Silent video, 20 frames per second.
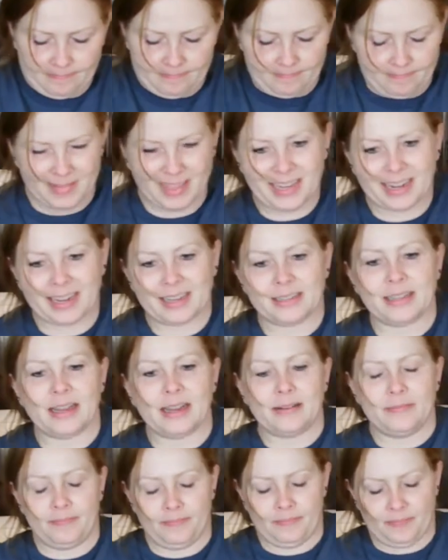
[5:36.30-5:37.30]
Like I
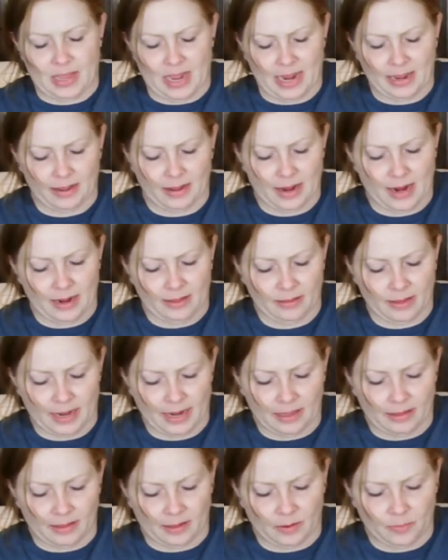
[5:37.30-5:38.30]
said, I like
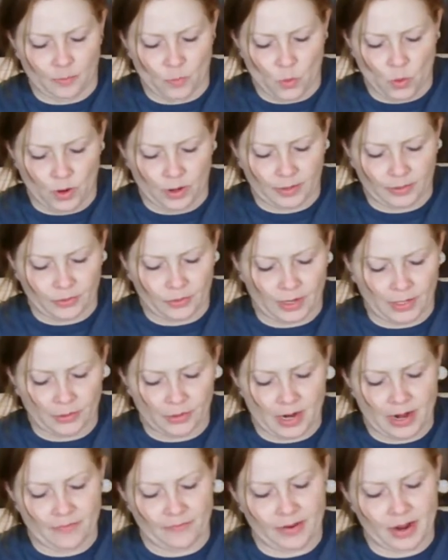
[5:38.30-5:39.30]
a little more, so I
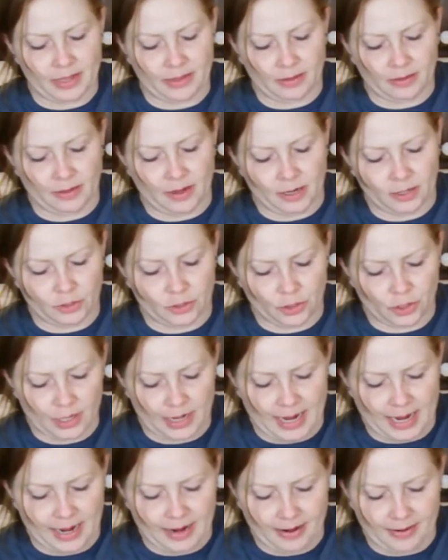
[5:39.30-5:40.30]
try and find the larger
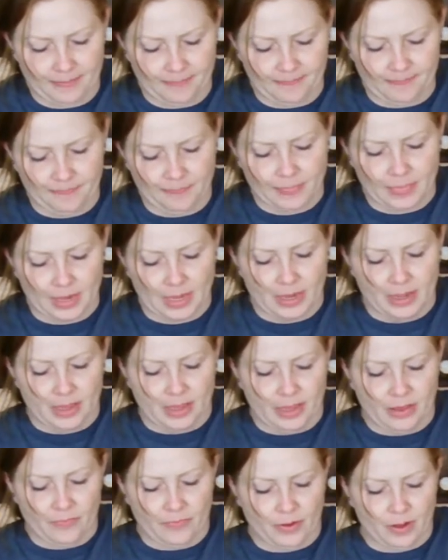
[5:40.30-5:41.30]
can
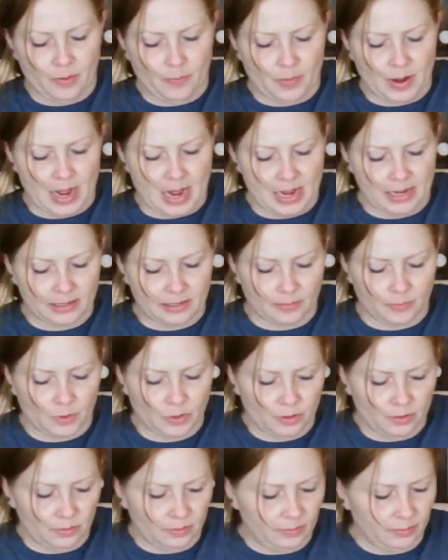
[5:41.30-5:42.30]
if all
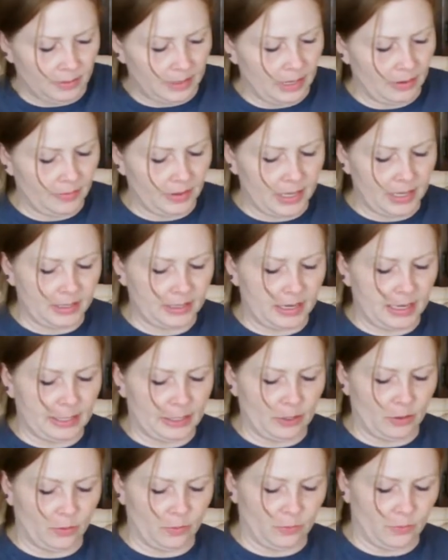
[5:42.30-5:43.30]
possible. Now these I
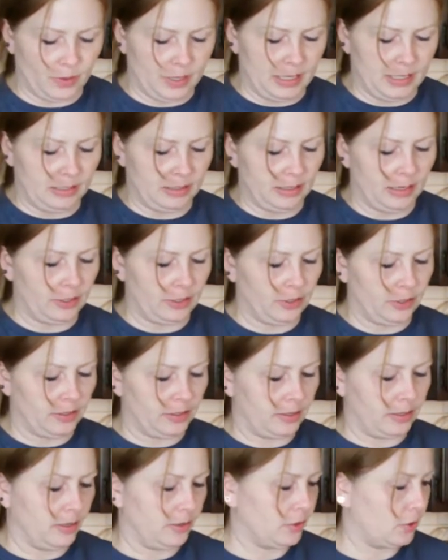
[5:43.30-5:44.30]
don't rinse, I just
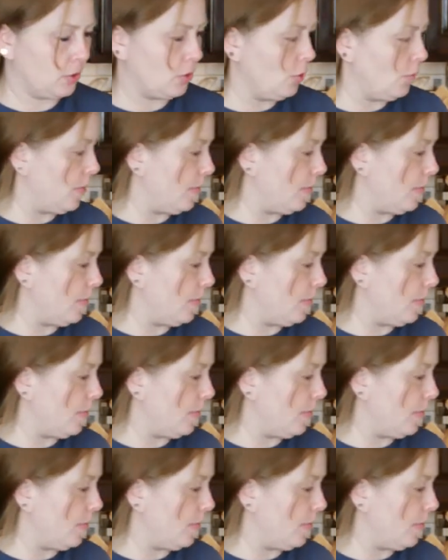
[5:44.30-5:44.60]
scoop